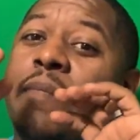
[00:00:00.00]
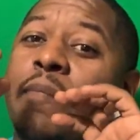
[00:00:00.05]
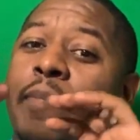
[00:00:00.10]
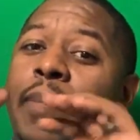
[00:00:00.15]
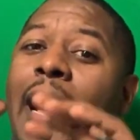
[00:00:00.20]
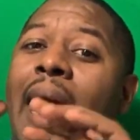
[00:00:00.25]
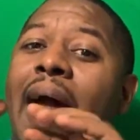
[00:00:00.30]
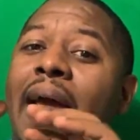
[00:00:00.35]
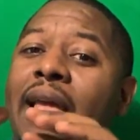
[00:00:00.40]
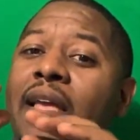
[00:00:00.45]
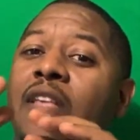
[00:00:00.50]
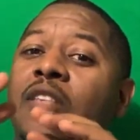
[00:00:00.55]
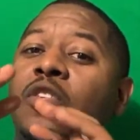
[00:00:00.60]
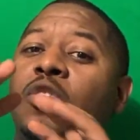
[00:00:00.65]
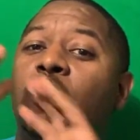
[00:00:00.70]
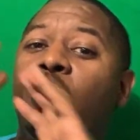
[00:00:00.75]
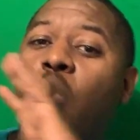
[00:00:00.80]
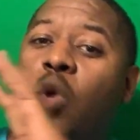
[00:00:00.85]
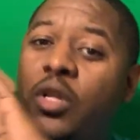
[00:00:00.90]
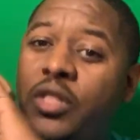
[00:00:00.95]

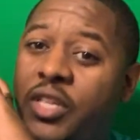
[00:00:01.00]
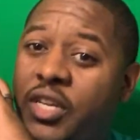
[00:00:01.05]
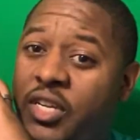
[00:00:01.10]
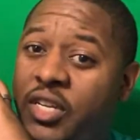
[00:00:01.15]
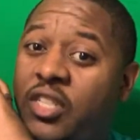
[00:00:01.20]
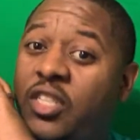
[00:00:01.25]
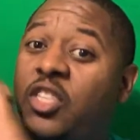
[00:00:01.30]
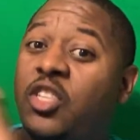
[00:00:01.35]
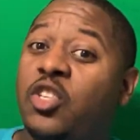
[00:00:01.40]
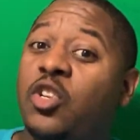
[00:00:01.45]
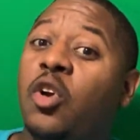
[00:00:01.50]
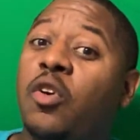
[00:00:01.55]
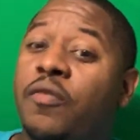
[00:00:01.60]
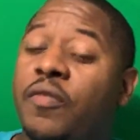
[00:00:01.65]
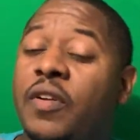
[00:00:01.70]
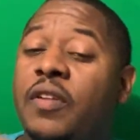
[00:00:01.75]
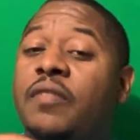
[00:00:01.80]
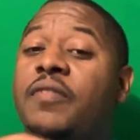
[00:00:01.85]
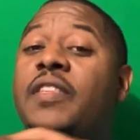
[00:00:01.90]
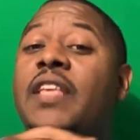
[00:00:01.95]
biased toward the
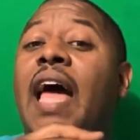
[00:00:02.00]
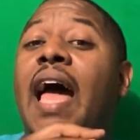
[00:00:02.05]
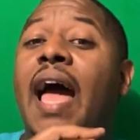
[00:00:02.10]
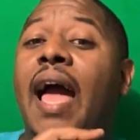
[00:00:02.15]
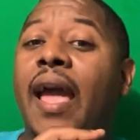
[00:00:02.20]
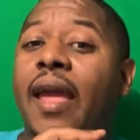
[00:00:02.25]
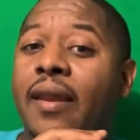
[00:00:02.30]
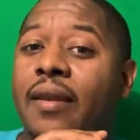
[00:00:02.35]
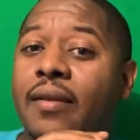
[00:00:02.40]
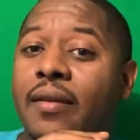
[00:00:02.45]
conservative side.